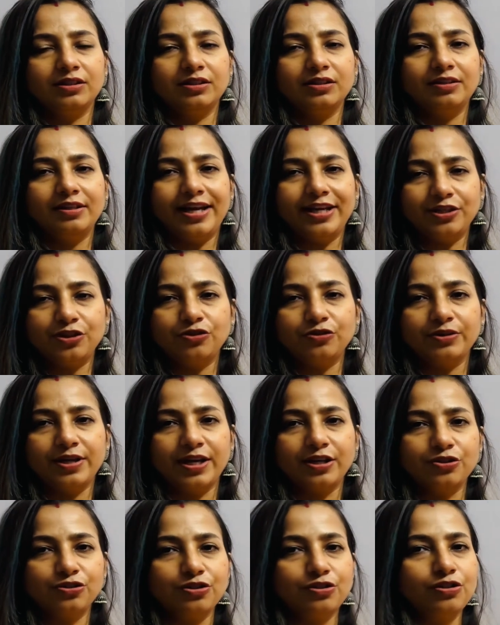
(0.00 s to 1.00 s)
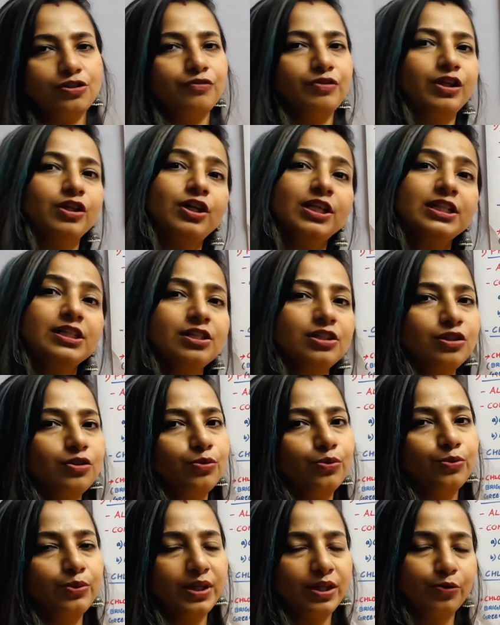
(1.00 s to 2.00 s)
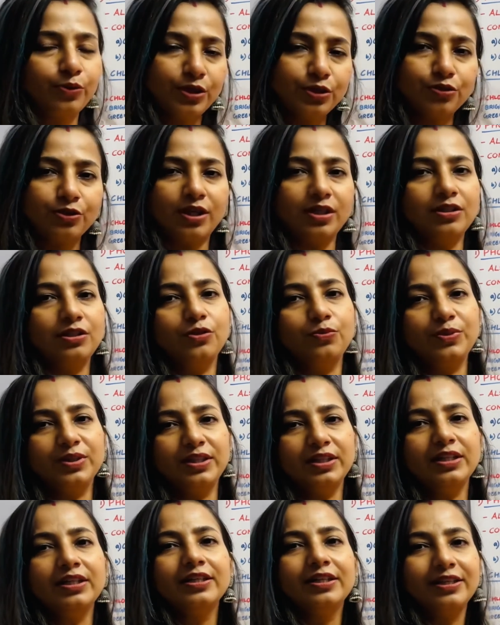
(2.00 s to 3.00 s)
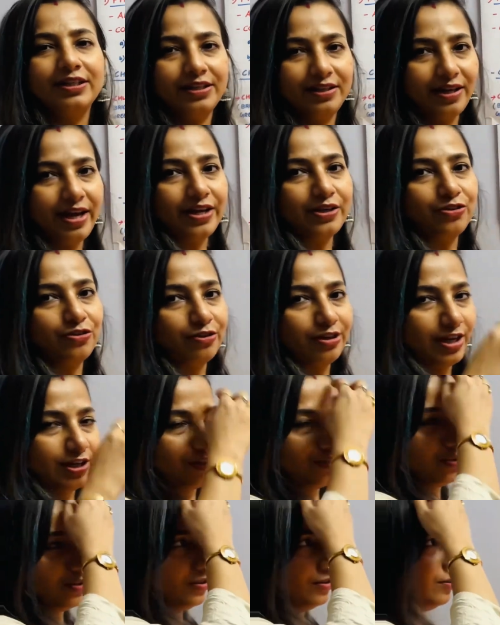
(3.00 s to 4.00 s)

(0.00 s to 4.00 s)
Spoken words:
light reaction. So we are going to continue with the light reaction.